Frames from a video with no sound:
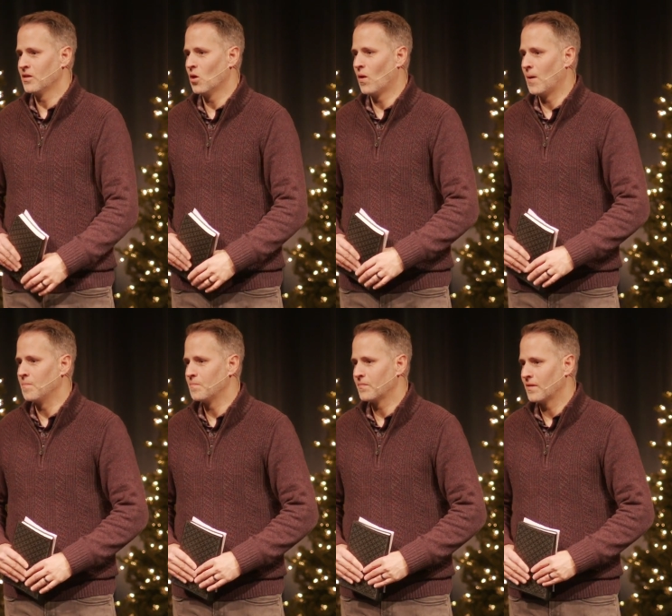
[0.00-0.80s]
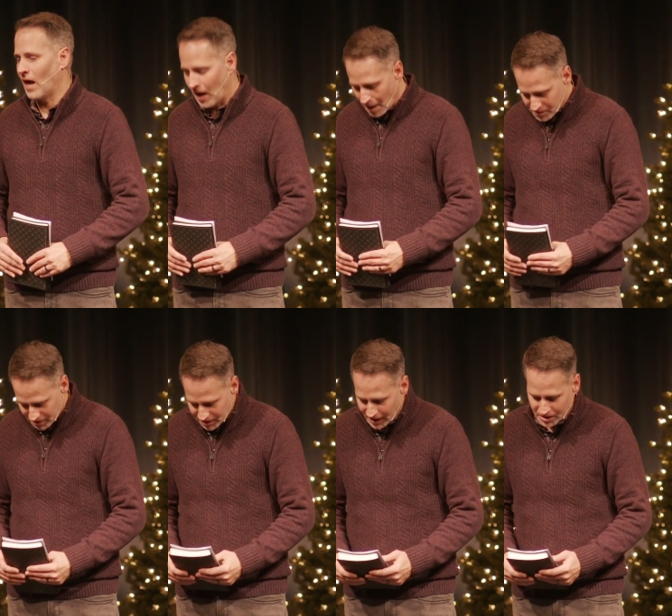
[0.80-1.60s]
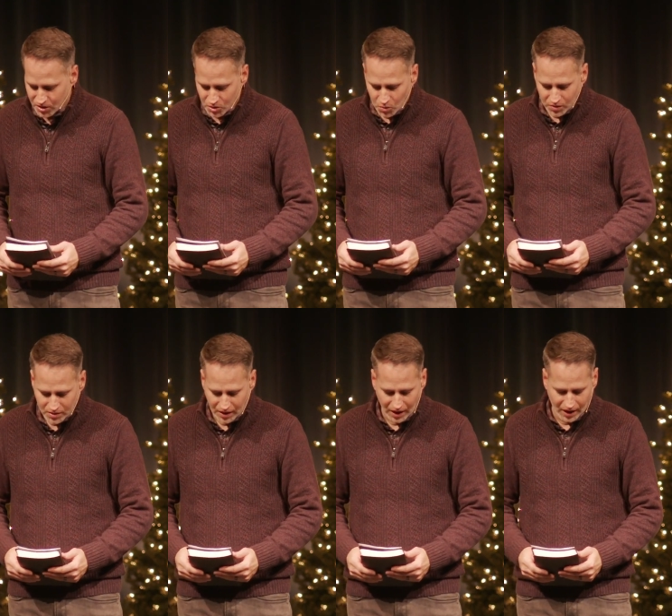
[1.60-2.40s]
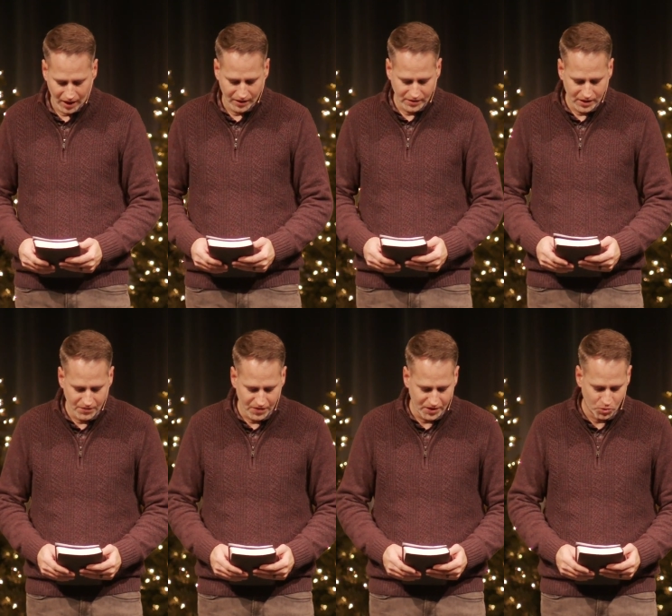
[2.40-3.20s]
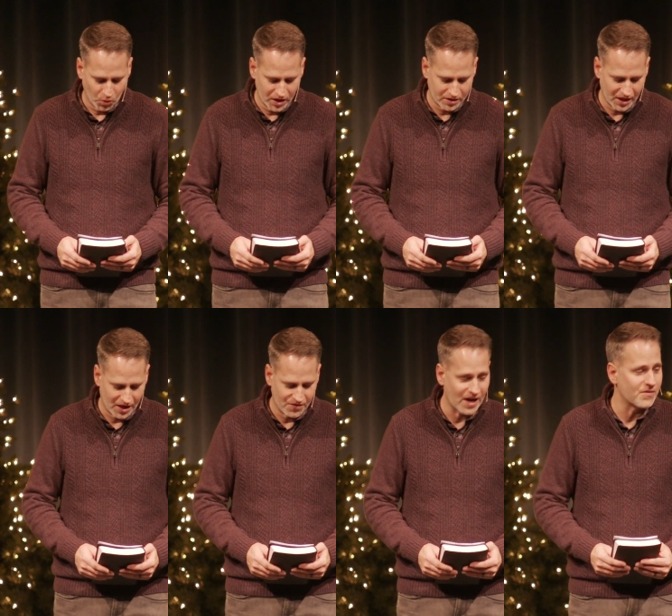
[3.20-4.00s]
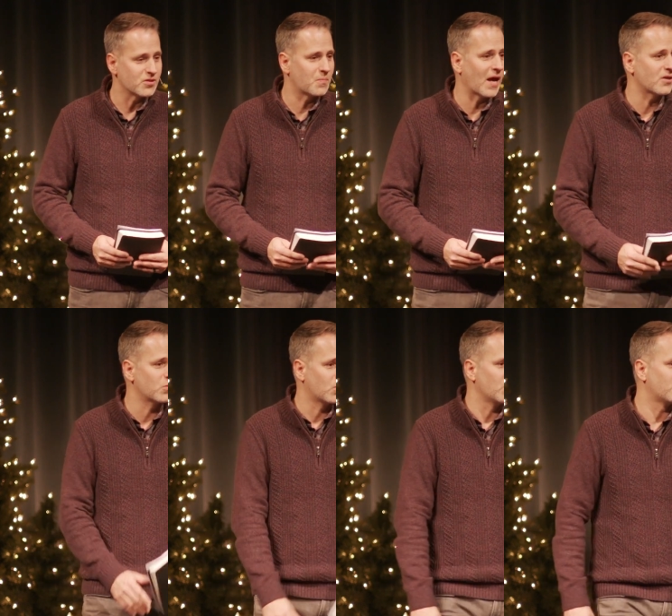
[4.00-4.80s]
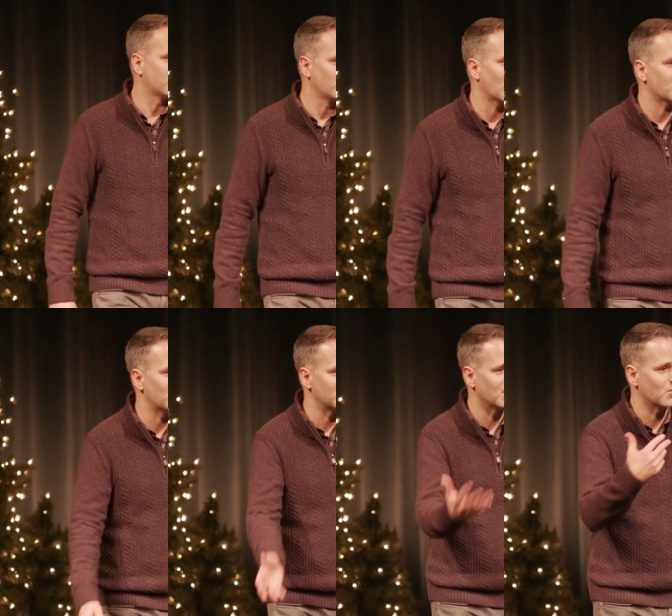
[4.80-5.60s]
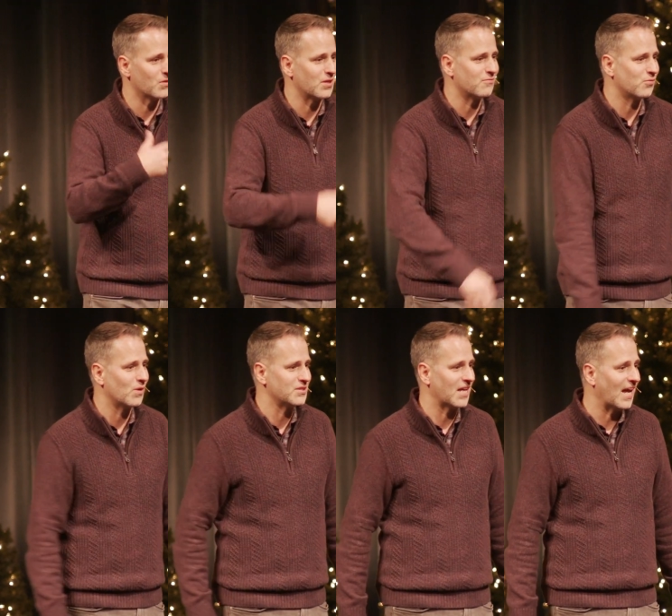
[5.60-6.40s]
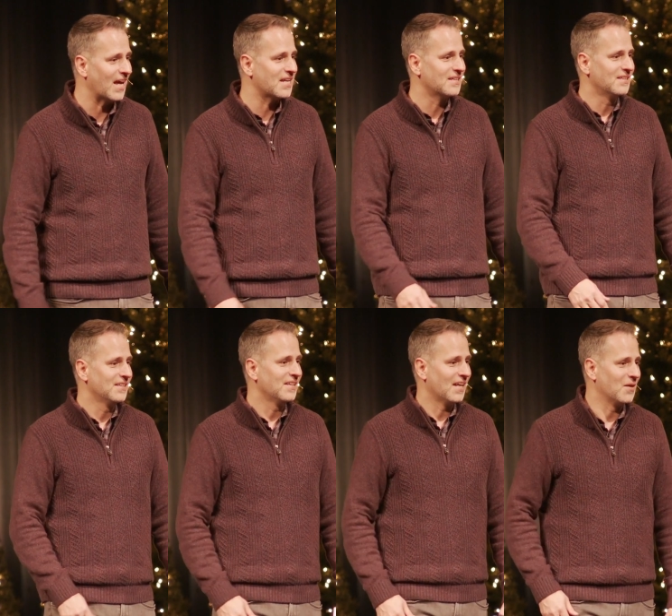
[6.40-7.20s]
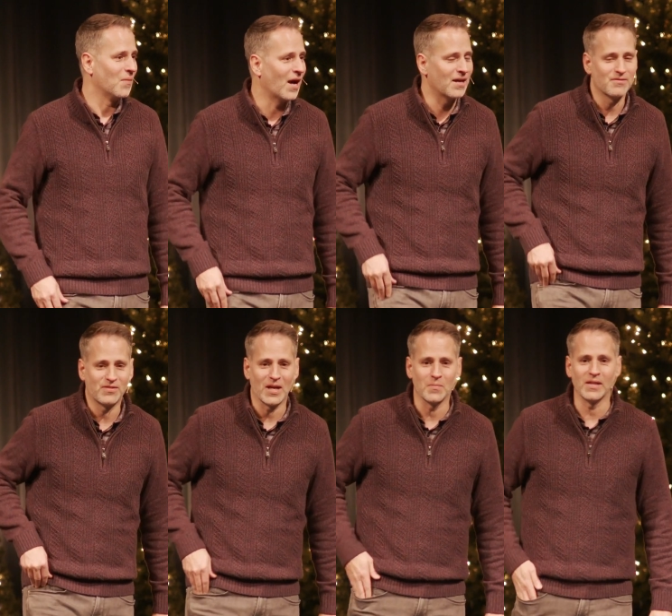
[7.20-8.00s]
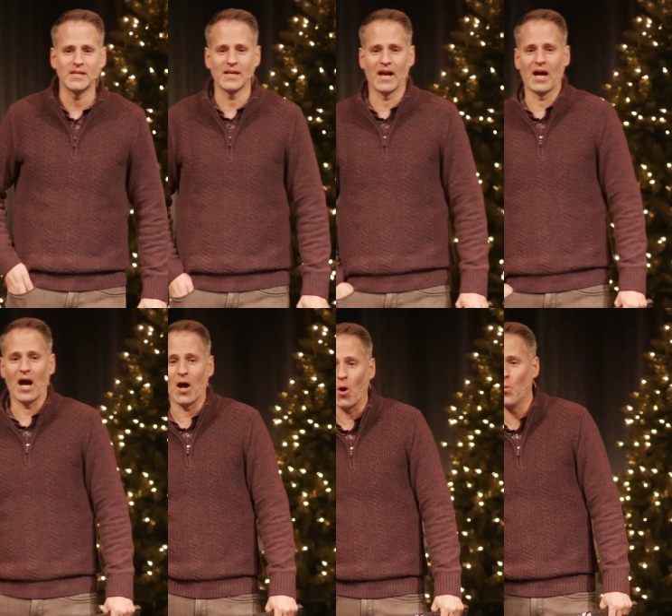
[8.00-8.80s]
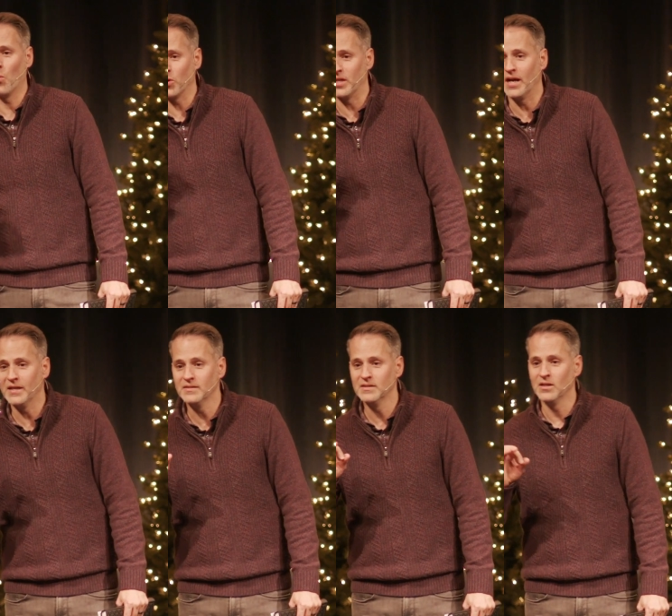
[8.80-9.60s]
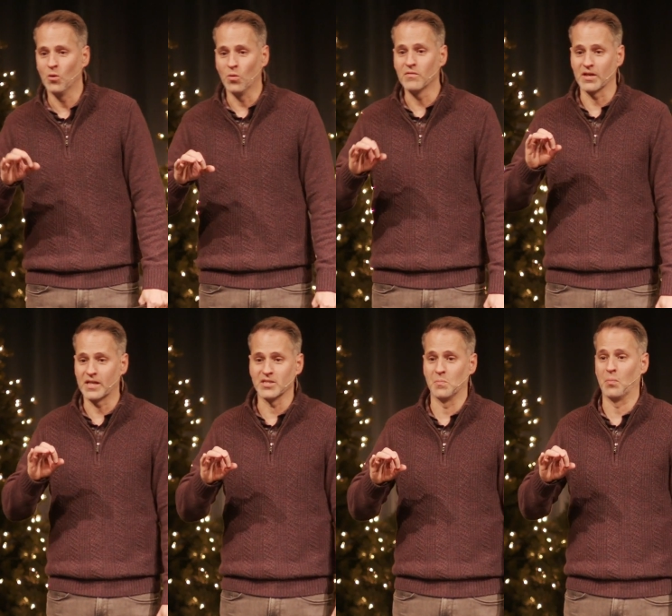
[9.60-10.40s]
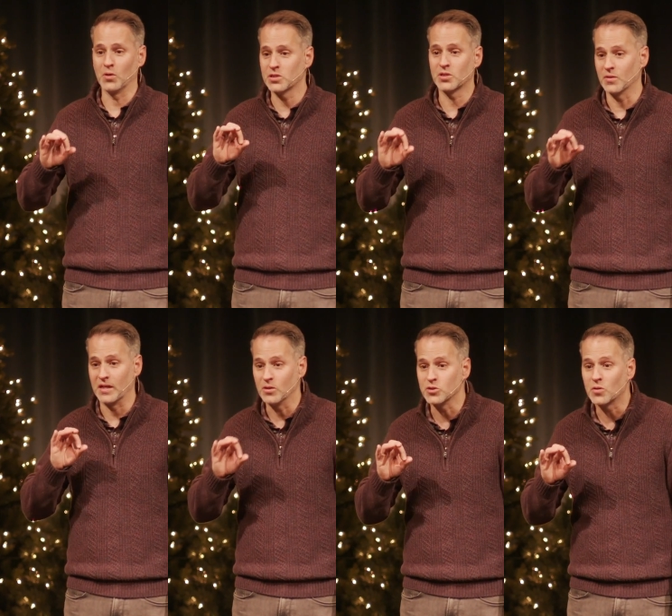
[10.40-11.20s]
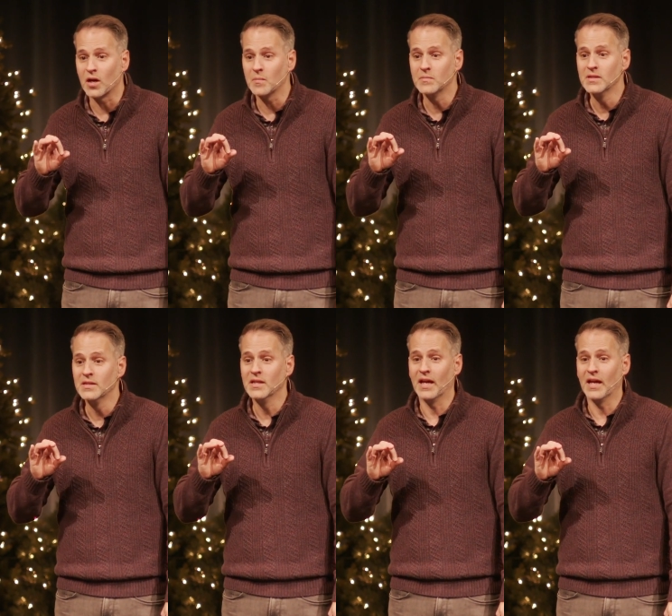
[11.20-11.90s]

You know, I'm just like you. Even this week that I've had this past week, we have been dealing with influenza A in my family. I hope we're done. One of our kids burst her eardrum.